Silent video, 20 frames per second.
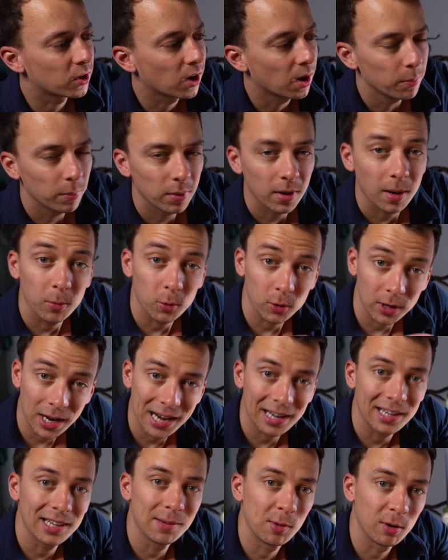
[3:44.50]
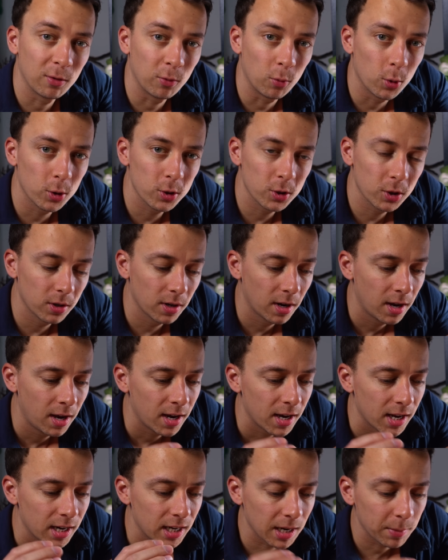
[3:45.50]
cup. I'm going to add a little bit of water, and
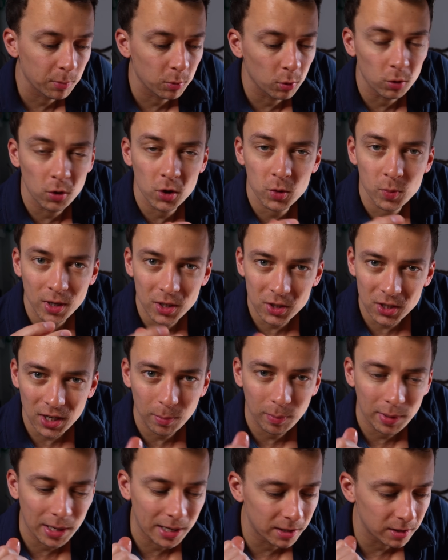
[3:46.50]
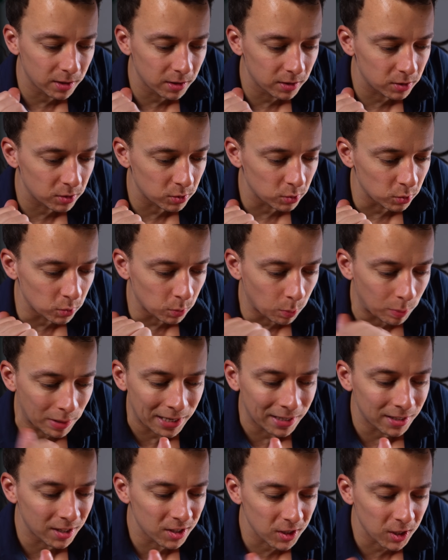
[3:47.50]
then I'm going to use my stick blender to
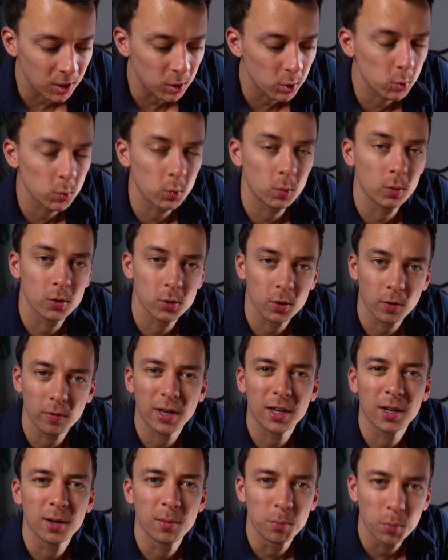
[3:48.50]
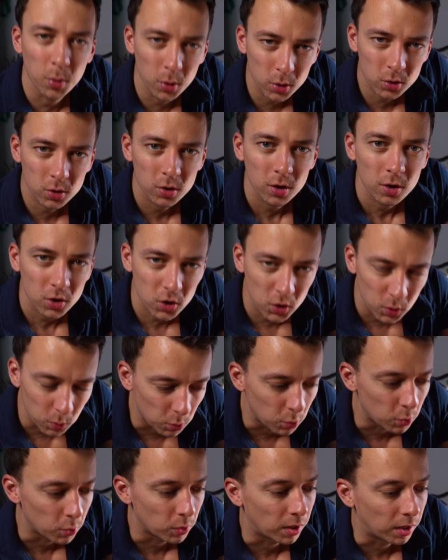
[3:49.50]
blend this into sort of like a moss
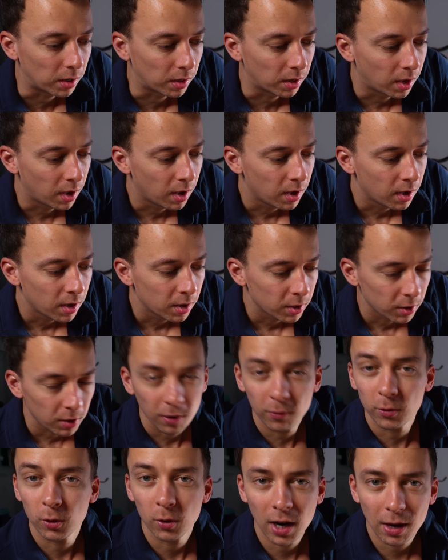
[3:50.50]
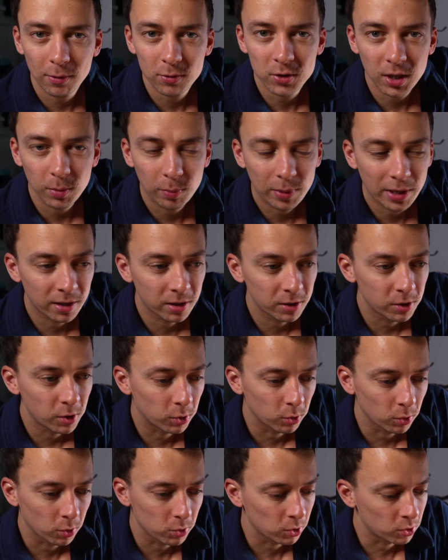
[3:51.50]
smoothie. If you don't have a stick blender, you
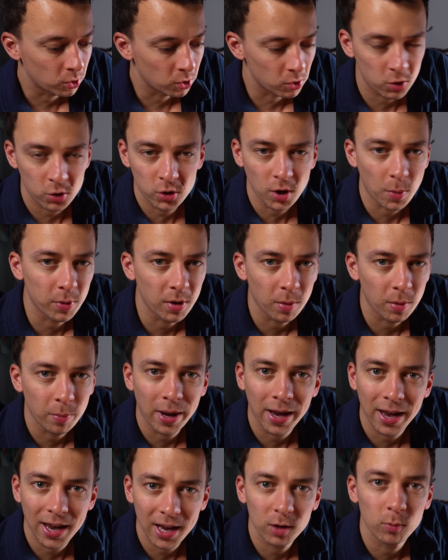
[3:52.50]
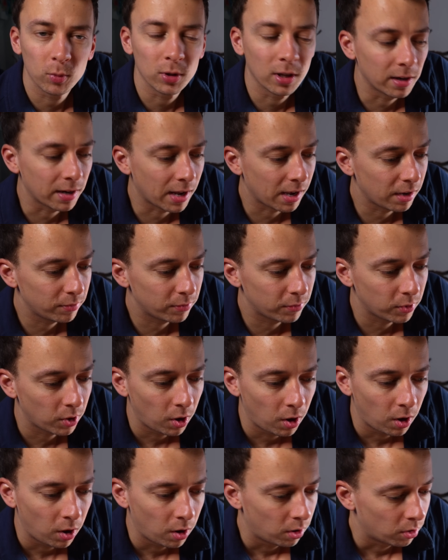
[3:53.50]
can also just chop it up by hand with a knife,
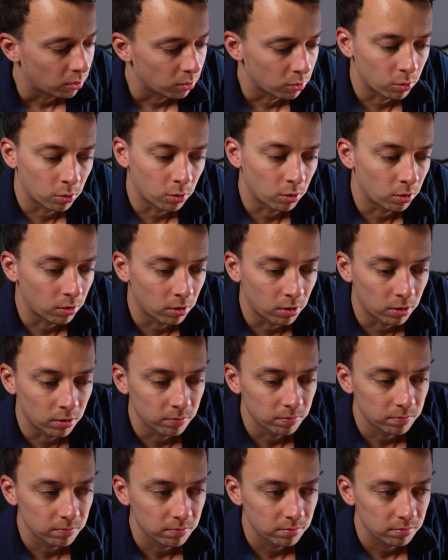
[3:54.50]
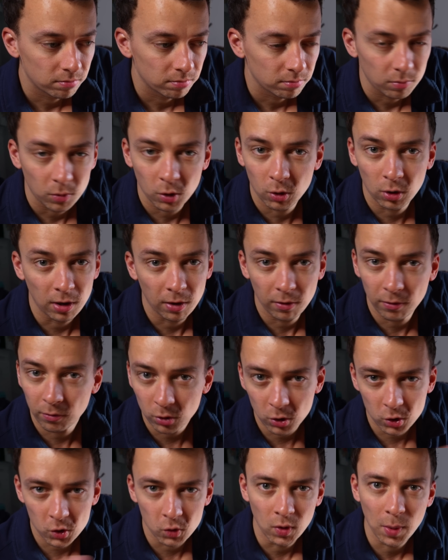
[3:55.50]
or you can even
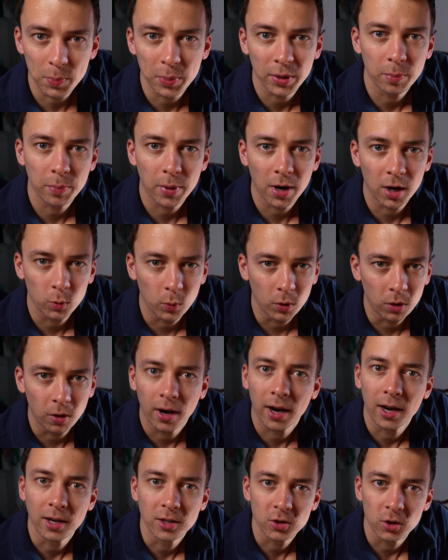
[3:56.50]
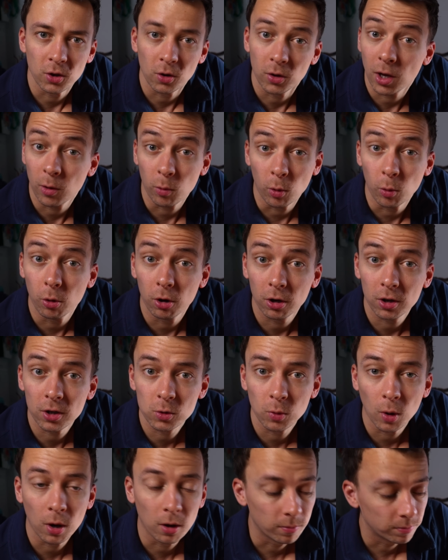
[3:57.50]
just rip it apart with your hands, you know, that will work as
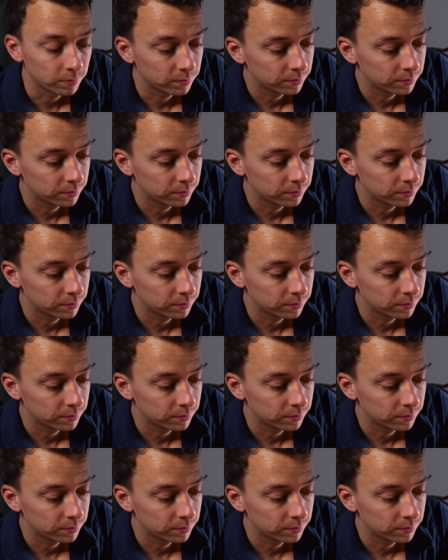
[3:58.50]
well.